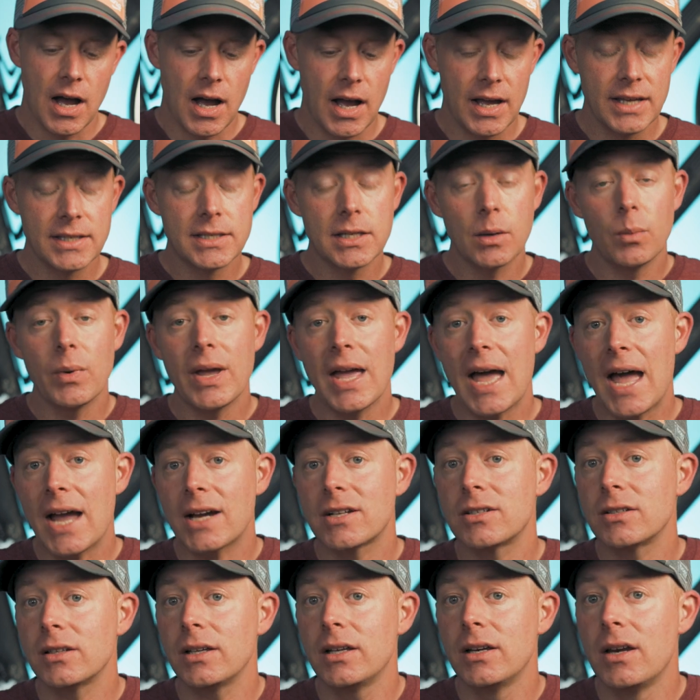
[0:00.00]
And so we
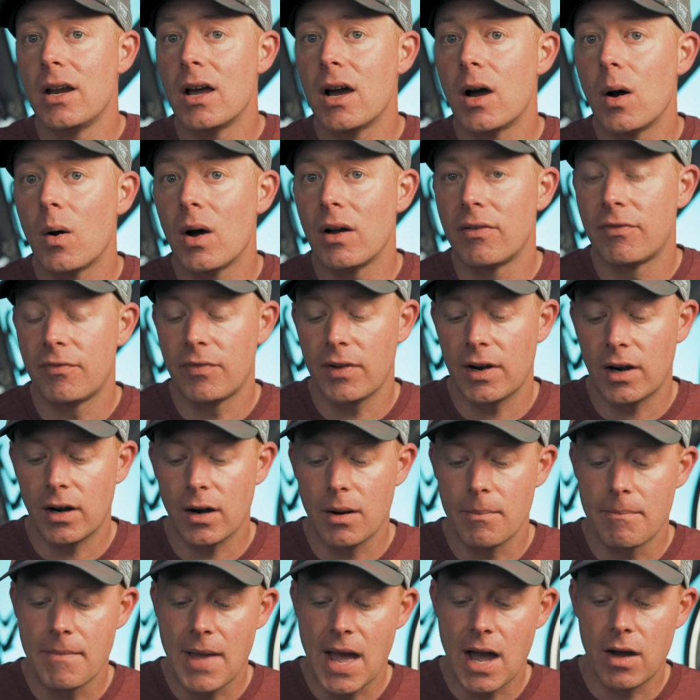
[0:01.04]
actually know a fair
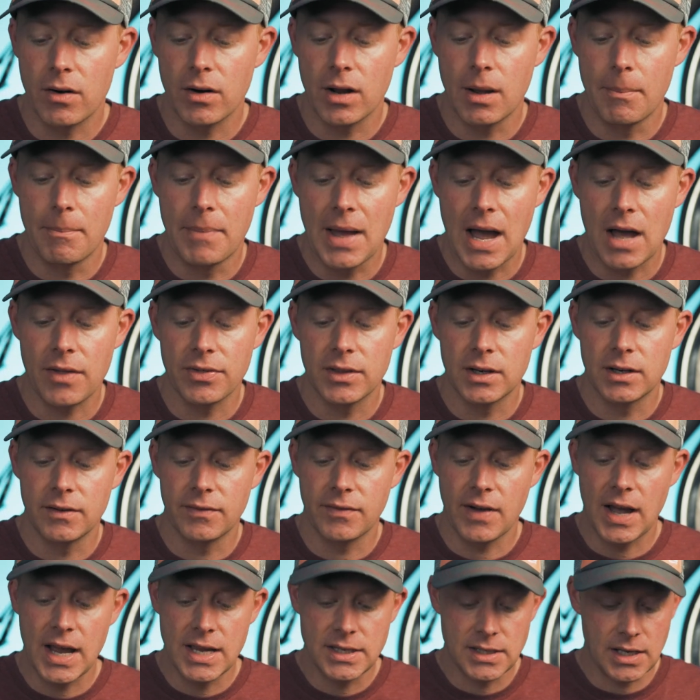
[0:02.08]
amount about the
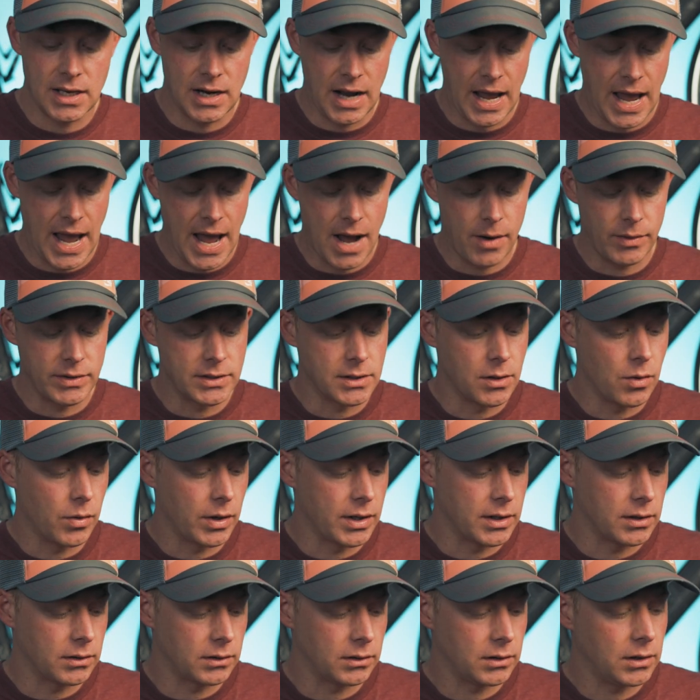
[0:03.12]
device and how it's
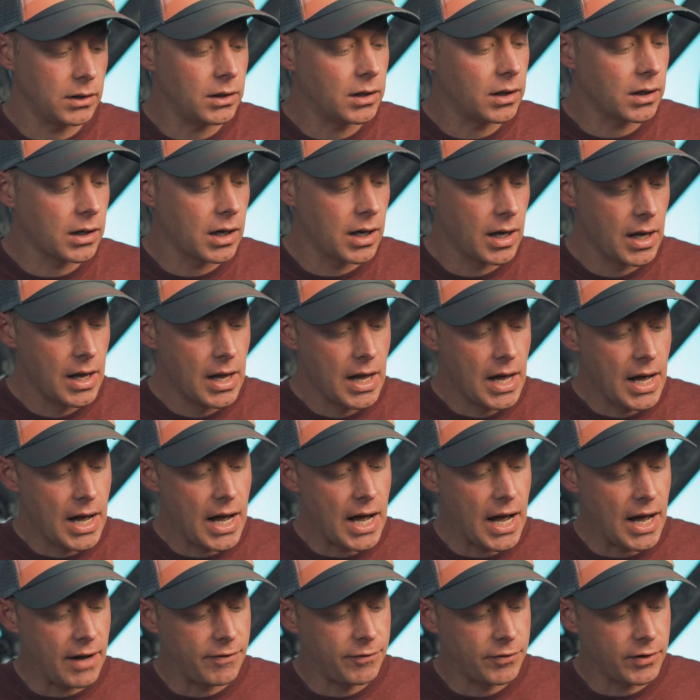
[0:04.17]
going to look.
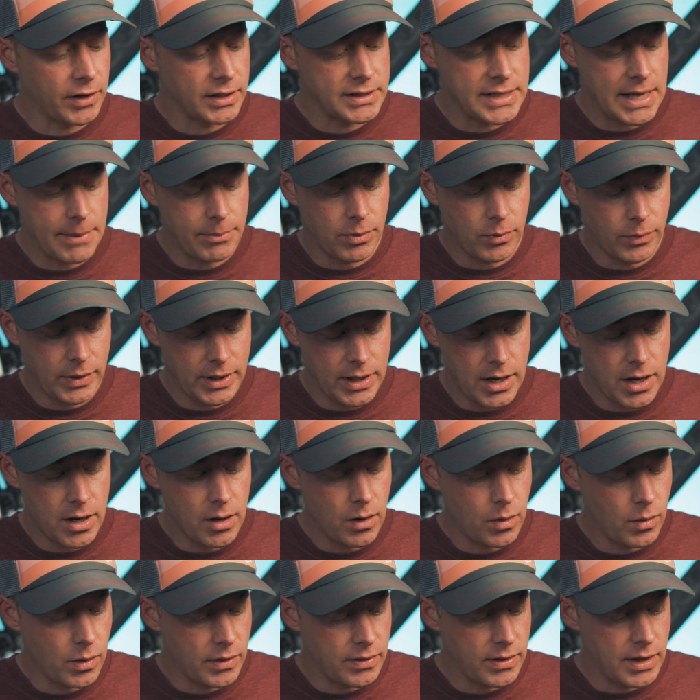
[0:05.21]
For example, we
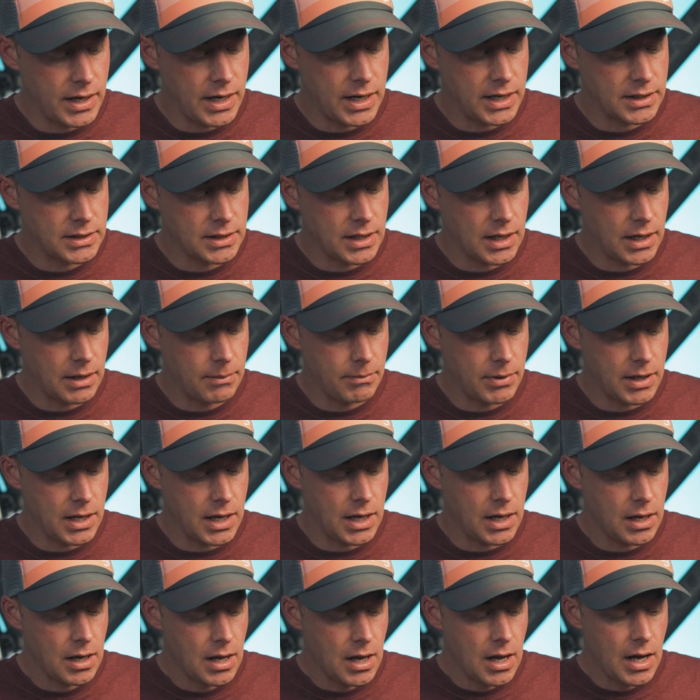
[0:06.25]
know that it's gonna
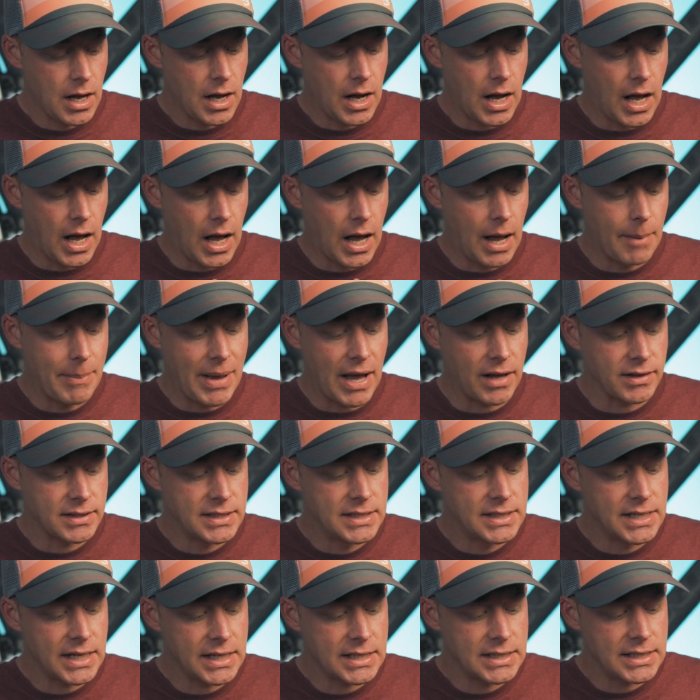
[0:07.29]
be about
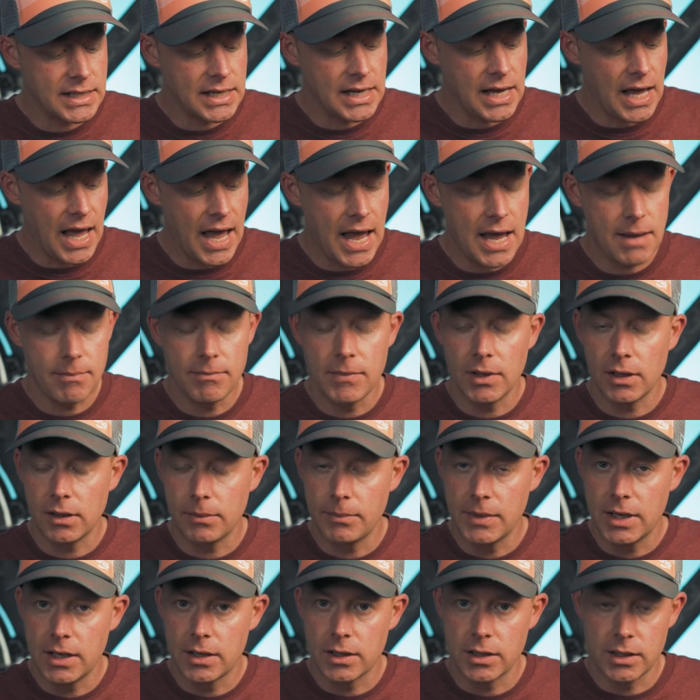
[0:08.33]
68
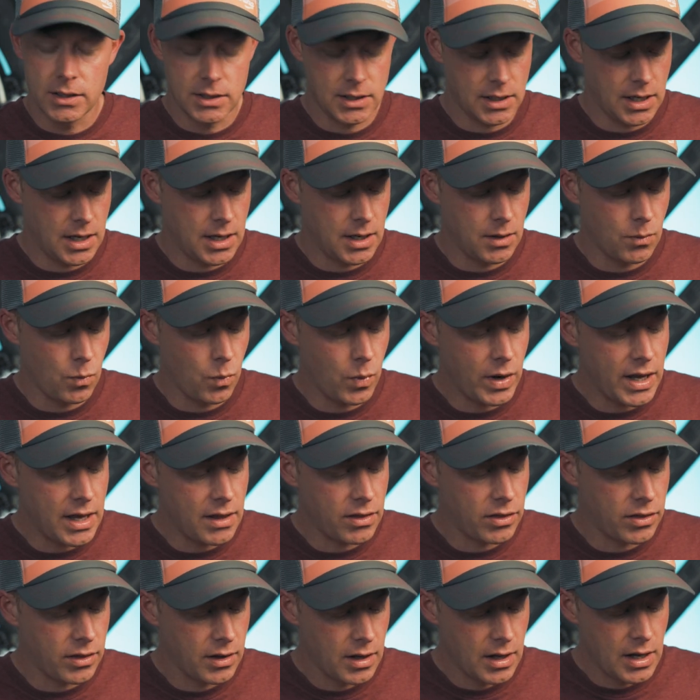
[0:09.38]
millimeters in
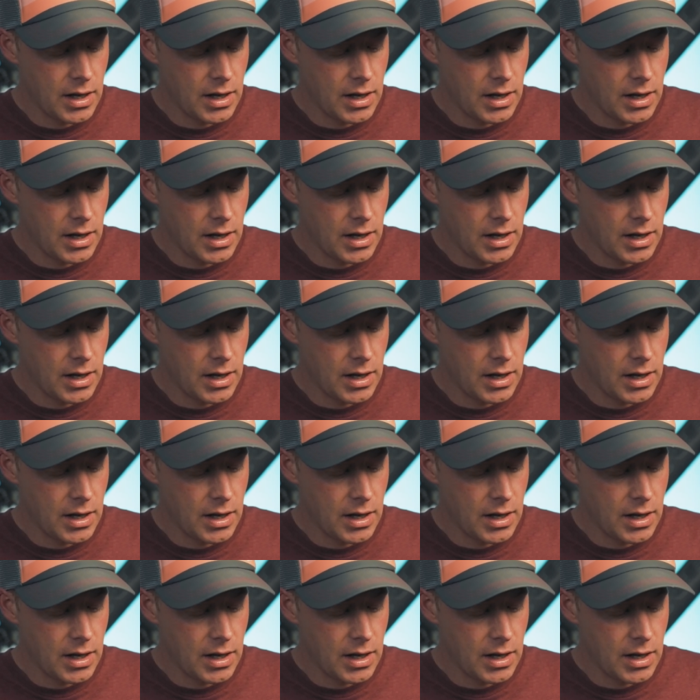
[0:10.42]
width,